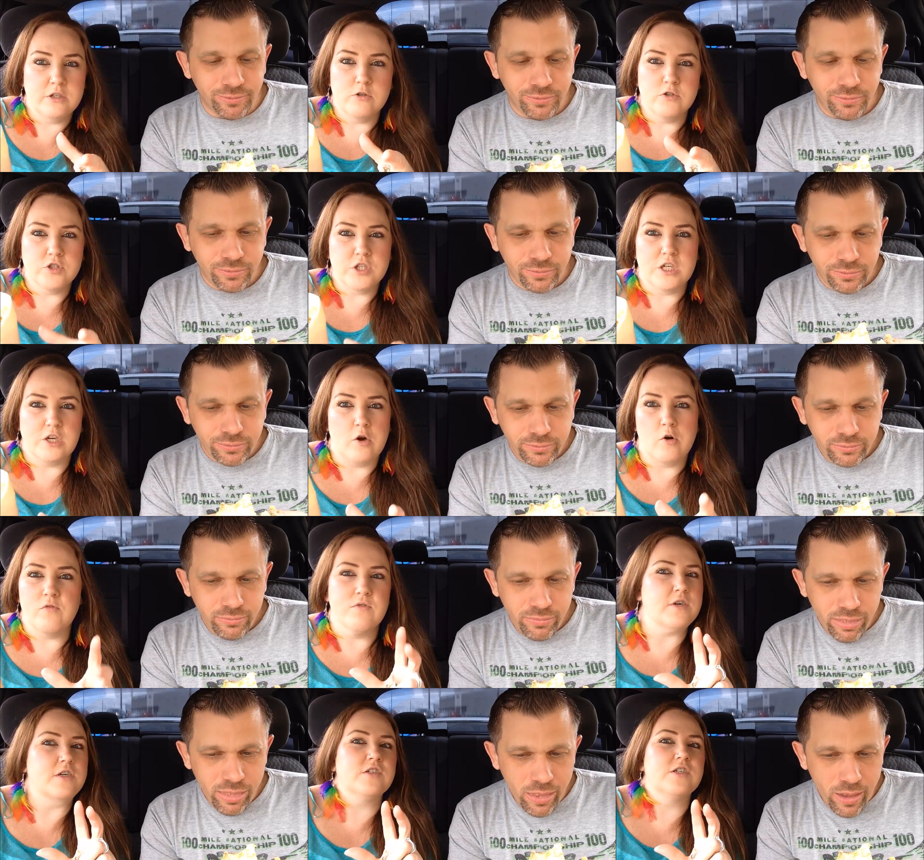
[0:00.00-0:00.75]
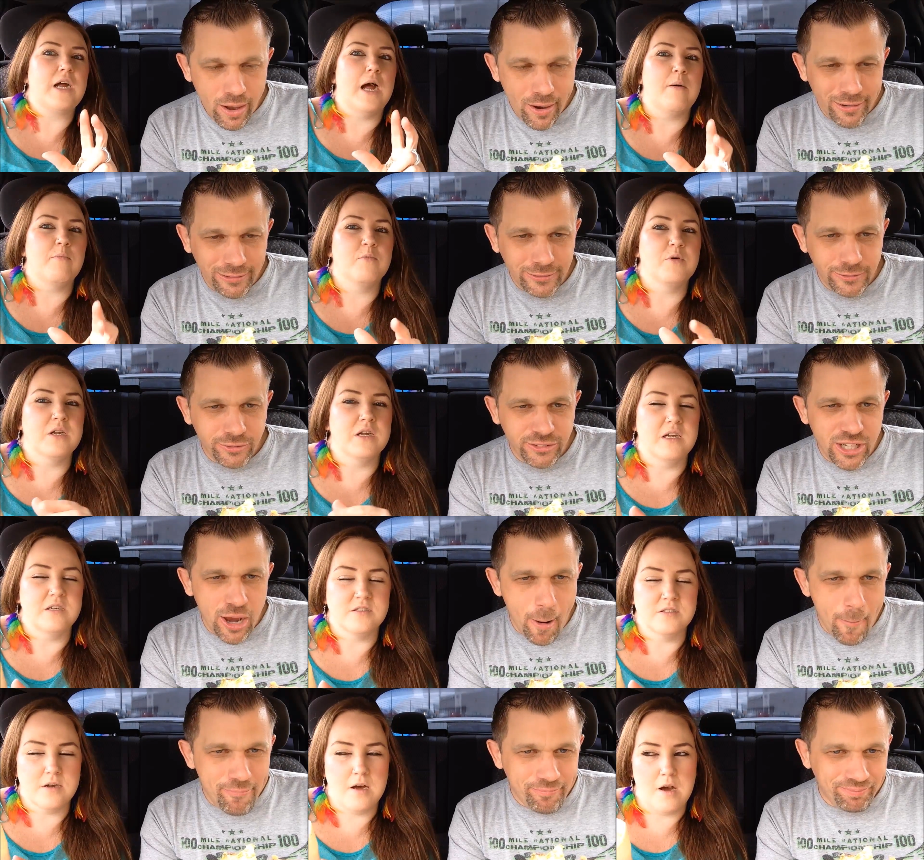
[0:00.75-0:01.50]
Speaker 1: Daryl's, like, over the top when he
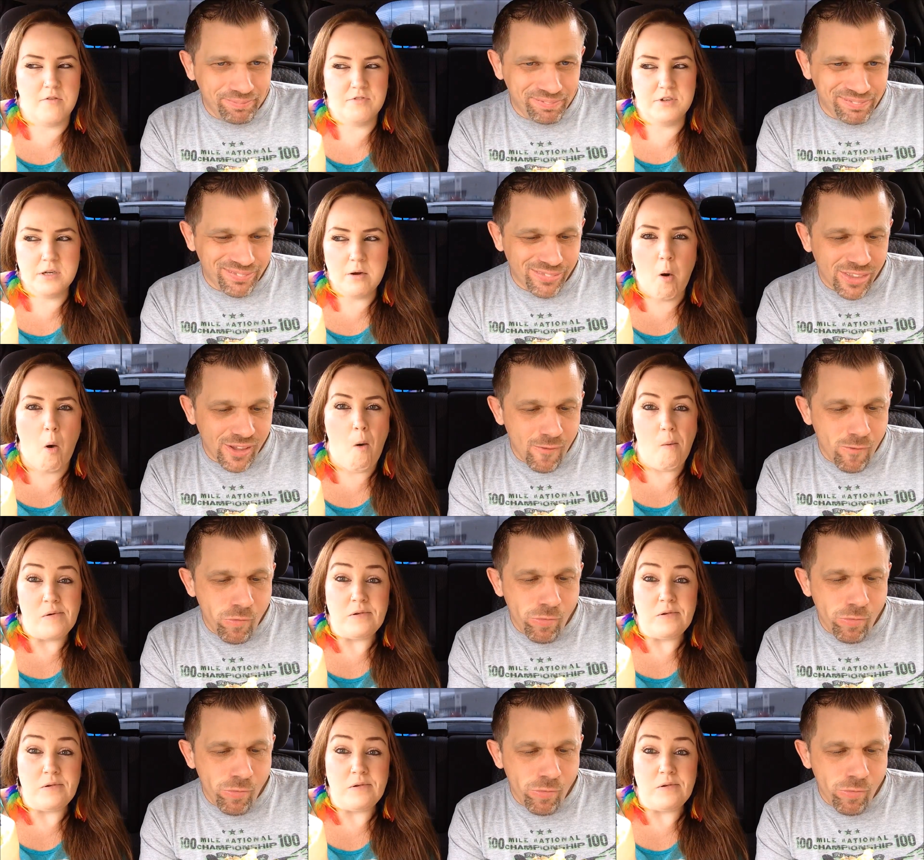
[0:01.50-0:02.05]
has coffee.